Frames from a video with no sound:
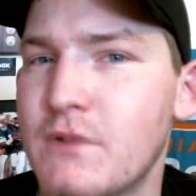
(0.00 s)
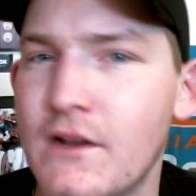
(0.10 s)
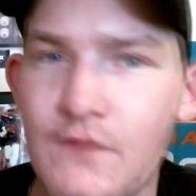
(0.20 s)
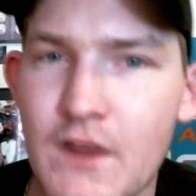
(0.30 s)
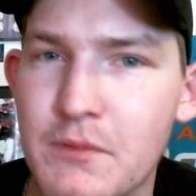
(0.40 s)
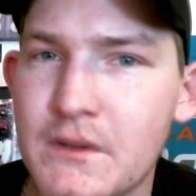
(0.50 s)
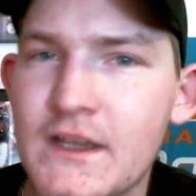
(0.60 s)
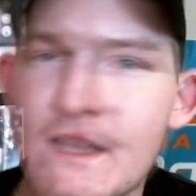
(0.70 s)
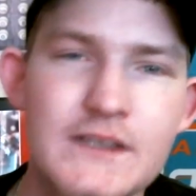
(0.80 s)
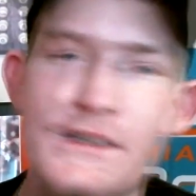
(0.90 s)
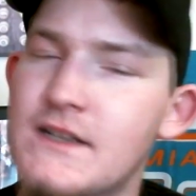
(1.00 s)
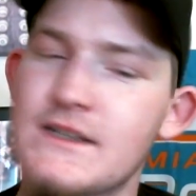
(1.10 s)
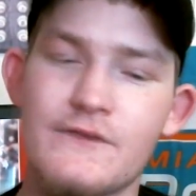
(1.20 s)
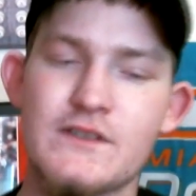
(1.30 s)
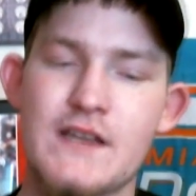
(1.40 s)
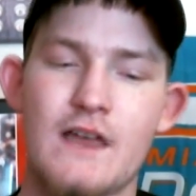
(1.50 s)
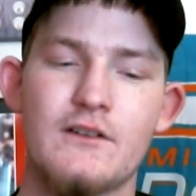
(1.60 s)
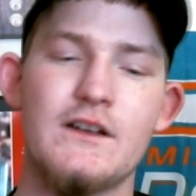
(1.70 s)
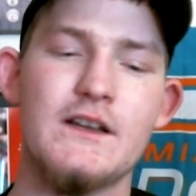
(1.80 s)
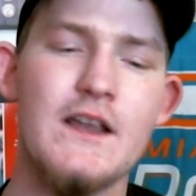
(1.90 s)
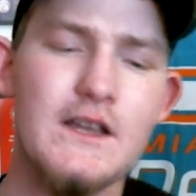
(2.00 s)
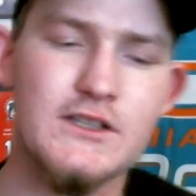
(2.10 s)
when I'm vaping. That just doesn't even sound good.